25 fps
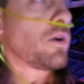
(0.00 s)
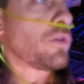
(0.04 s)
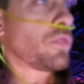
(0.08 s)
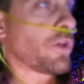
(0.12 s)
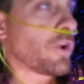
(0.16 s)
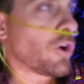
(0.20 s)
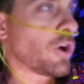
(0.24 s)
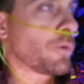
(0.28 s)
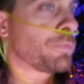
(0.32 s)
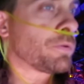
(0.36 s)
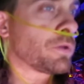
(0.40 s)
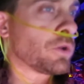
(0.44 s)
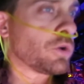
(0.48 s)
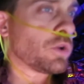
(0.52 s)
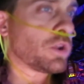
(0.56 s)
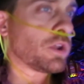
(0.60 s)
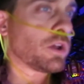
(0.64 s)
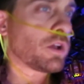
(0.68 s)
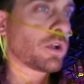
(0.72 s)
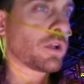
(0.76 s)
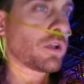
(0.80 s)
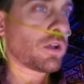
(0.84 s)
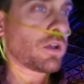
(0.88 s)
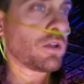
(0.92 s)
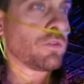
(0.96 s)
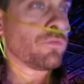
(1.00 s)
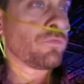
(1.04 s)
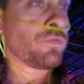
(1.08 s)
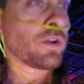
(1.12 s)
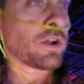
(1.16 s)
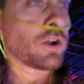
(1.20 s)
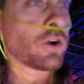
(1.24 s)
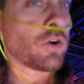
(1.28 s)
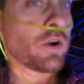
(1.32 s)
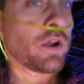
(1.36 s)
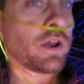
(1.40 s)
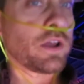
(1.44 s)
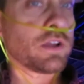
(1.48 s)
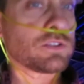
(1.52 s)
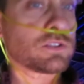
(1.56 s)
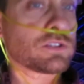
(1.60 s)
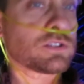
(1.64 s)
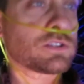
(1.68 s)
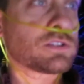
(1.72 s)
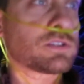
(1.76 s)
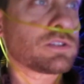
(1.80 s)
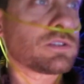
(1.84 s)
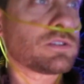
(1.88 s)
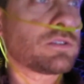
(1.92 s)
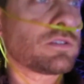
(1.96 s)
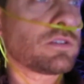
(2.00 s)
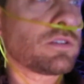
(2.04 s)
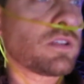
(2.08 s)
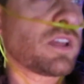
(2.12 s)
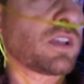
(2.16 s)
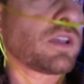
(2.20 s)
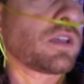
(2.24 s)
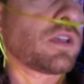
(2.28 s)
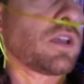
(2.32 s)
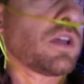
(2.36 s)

Therapeutic, invigorates. I think